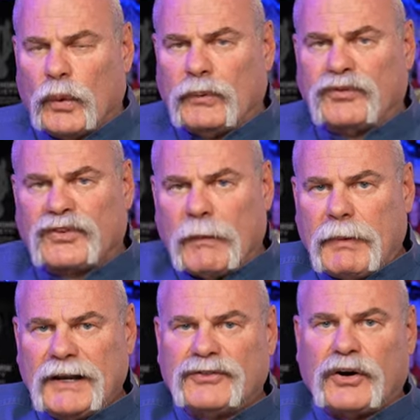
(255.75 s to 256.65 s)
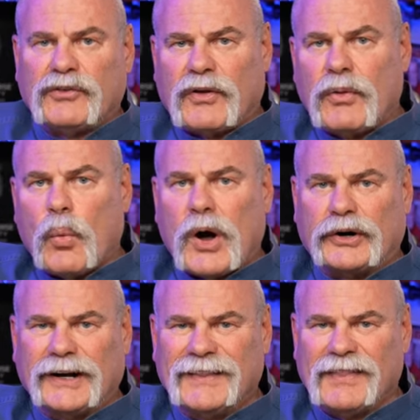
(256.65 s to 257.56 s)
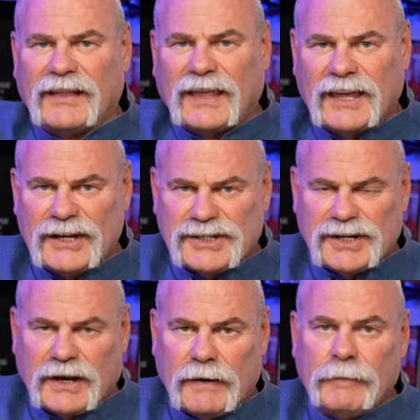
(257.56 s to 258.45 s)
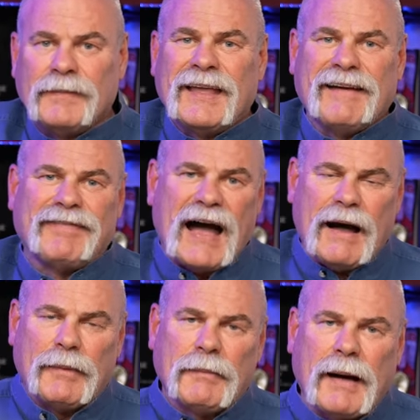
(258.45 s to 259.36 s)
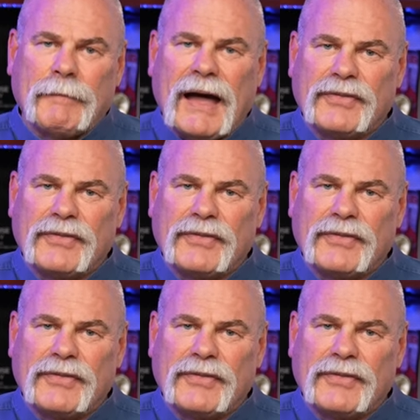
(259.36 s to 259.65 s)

When somebody turns on the water in the kitchen, if I'm in my